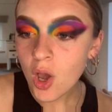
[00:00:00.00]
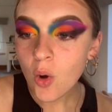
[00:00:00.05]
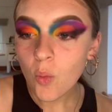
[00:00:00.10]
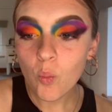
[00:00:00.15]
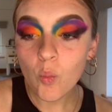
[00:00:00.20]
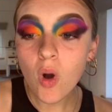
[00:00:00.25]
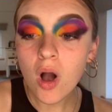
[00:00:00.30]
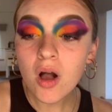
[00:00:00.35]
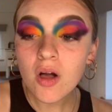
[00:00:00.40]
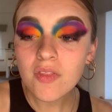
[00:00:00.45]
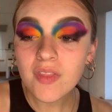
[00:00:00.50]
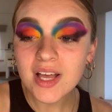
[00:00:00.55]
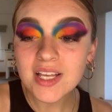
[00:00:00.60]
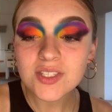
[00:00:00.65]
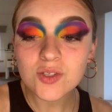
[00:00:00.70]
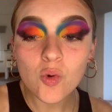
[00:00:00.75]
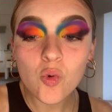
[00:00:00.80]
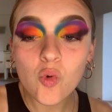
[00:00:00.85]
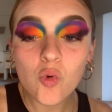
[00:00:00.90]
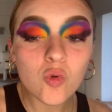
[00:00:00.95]
While
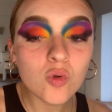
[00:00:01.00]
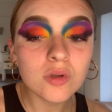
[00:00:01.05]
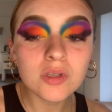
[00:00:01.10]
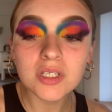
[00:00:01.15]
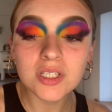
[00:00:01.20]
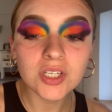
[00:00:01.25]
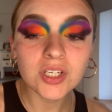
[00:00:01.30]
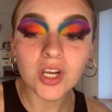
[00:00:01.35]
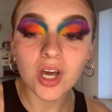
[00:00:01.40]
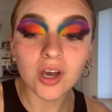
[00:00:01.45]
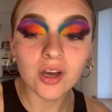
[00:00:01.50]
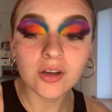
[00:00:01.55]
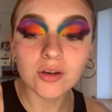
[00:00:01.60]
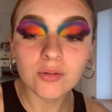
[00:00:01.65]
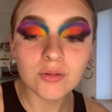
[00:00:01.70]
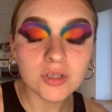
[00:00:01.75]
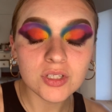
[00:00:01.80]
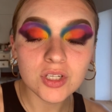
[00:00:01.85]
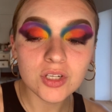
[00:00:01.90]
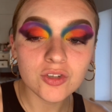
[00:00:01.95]
that's all, you
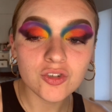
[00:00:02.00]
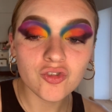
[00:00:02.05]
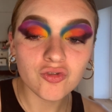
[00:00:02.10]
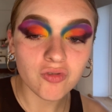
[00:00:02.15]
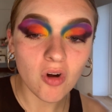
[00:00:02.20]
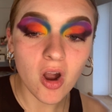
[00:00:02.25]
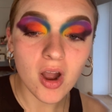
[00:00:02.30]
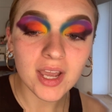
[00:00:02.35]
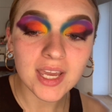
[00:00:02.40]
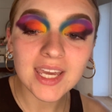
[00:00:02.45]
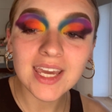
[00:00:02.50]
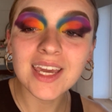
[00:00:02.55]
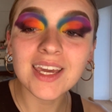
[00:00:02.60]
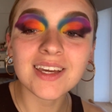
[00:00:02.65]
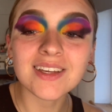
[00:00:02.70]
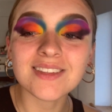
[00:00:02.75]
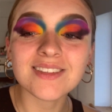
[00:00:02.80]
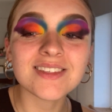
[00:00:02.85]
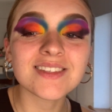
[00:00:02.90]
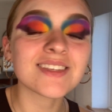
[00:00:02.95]
know, drying
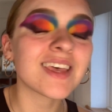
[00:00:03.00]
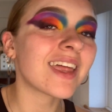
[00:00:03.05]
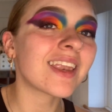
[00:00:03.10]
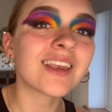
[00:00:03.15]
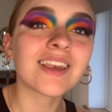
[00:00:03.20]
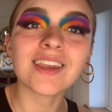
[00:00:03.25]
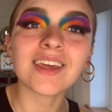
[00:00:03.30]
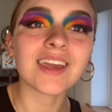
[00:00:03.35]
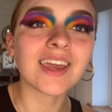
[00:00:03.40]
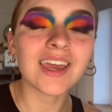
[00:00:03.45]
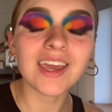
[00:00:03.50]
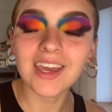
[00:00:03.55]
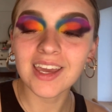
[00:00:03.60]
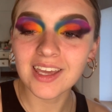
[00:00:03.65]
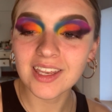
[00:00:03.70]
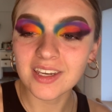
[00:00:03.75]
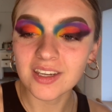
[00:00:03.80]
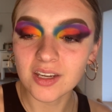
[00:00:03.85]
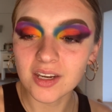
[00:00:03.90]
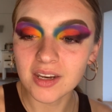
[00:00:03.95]
and settling
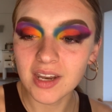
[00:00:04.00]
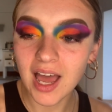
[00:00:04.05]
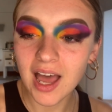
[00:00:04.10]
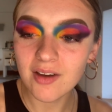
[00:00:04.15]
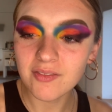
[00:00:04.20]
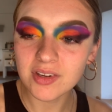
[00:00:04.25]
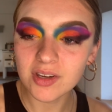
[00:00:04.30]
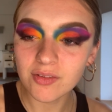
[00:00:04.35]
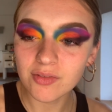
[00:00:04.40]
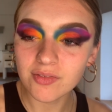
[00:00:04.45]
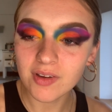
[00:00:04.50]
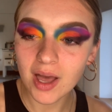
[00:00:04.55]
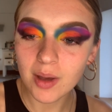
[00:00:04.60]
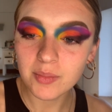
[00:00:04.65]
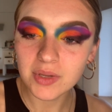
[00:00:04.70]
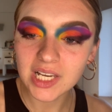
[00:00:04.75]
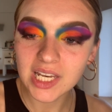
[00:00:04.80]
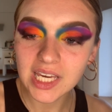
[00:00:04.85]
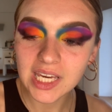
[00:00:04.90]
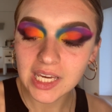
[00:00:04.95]
in and having a
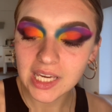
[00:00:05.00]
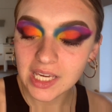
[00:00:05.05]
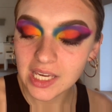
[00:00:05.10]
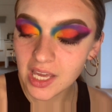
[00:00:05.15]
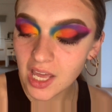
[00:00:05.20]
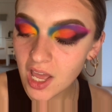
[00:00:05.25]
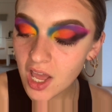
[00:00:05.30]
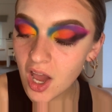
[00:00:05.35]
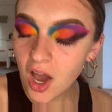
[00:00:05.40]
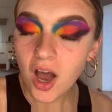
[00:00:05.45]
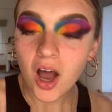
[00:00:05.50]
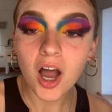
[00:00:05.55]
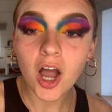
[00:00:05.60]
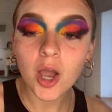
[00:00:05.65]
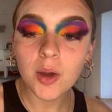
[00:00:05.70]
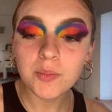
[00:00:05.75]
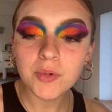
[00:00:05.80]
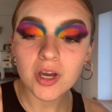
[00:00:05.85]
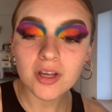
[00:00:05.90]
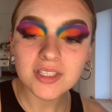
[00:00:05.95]
family,
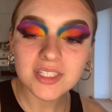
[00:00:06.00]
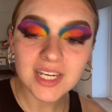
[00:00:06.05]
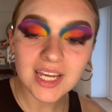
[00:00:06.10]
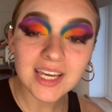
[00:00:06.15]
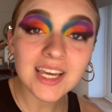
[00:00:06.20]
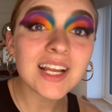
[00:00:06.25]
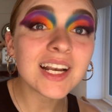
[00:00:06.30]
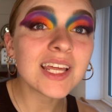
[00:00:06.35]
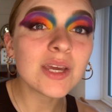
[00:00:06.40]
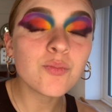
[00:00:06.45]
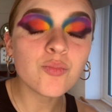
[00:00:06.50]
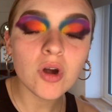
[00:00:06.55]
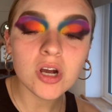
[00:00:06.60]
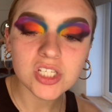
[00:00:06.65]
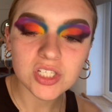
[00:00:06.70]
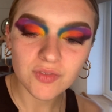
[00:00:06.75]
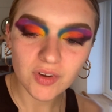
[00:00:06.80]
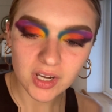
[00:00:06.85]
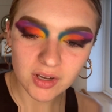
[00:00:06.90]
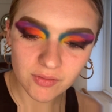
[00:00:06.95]
I'm going to take a clean
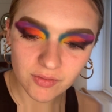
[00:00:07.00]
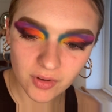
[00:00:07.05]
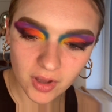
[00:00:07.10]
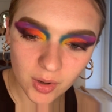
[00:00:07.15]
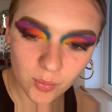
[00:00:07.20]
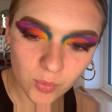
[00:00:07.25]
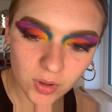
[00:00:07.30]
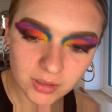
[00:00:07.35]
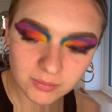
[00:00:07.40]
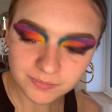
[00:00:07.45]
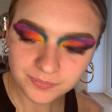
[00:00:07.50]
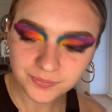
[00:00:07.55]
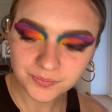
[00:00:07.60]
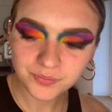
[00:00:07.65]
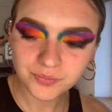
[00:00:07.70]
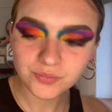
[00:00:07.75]
brush if I can find one.